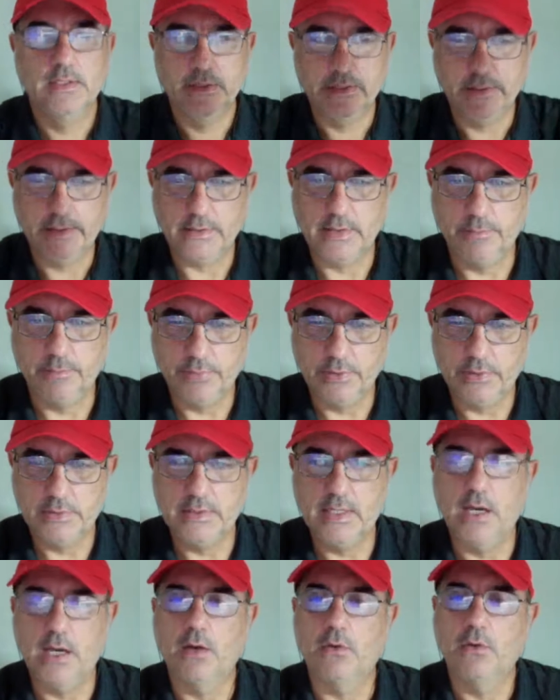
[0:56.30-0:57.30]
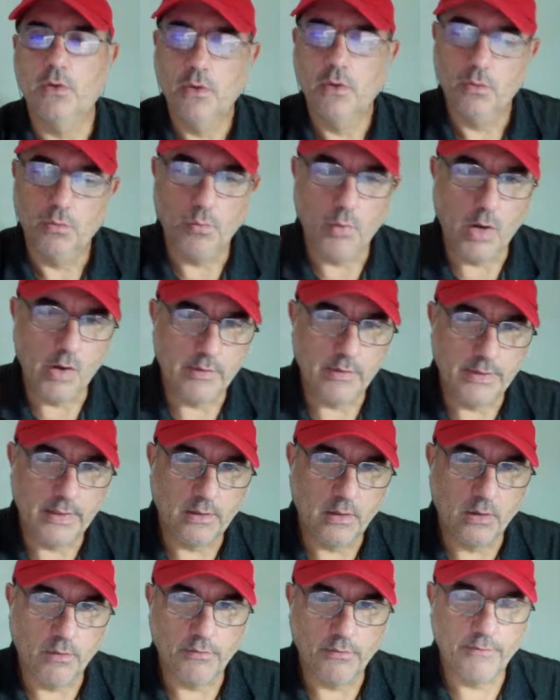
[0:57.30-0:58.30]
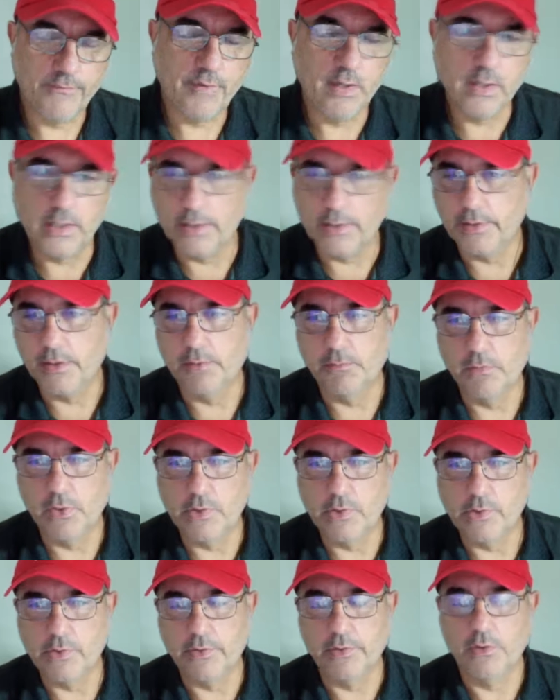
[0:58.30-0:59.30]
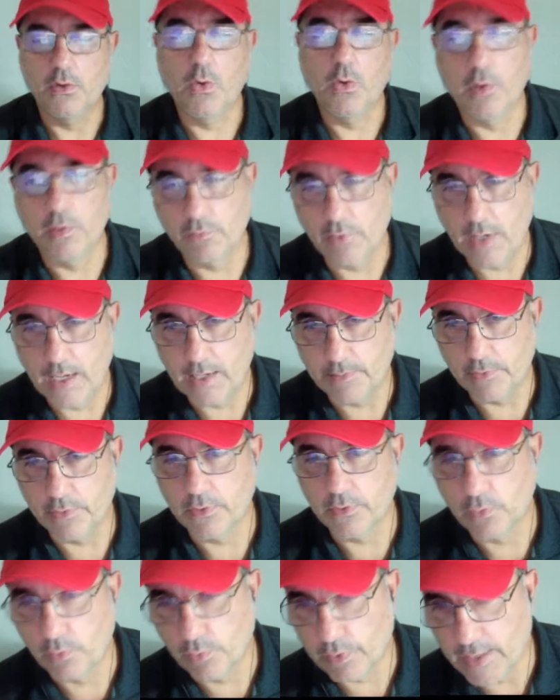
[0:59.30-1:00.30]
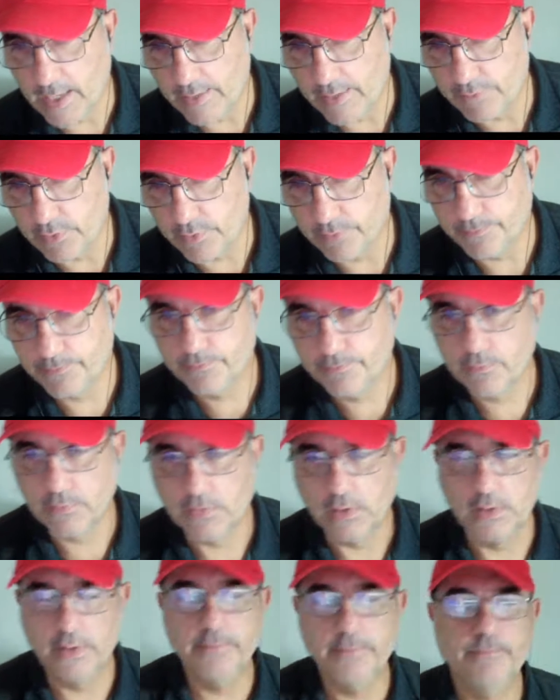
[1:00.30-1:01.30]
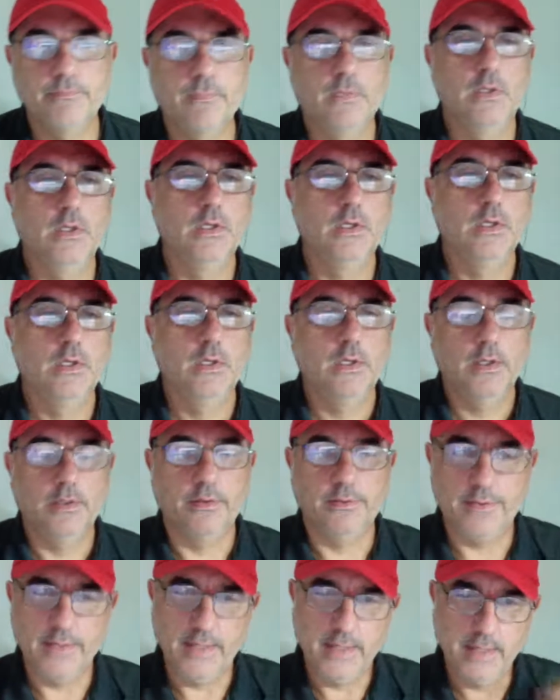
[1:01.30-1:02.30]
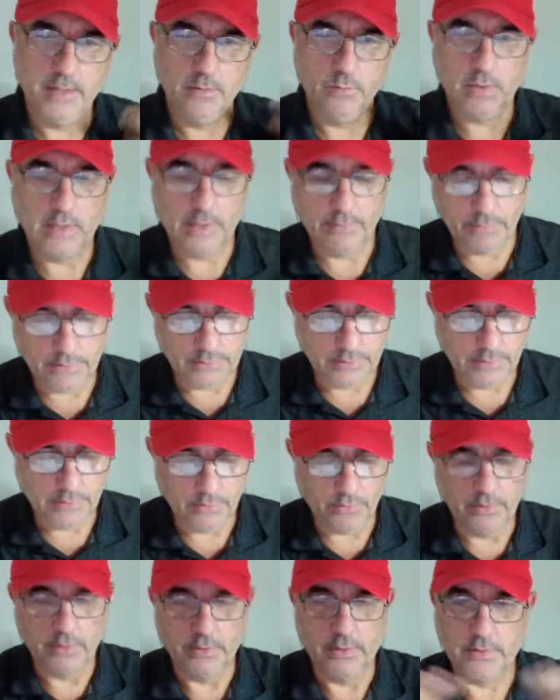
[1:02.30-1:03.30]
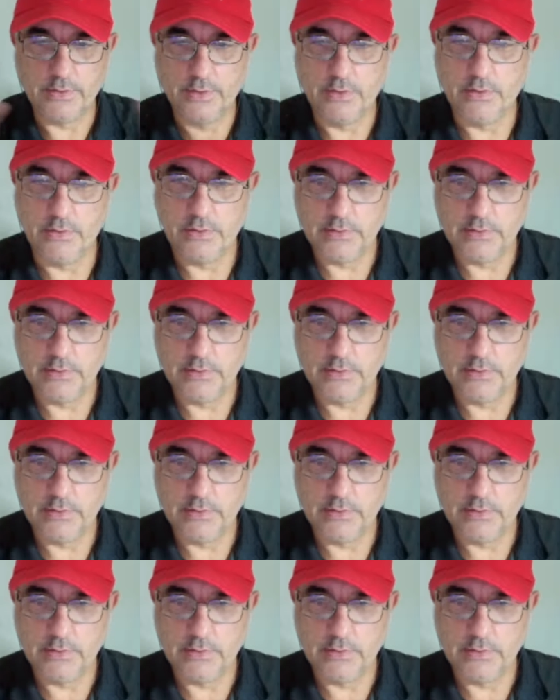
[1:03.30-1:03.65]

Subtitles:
Let them put down where would they go to find a murderer or a robber or what have you. All right? Then what I want you to do in the third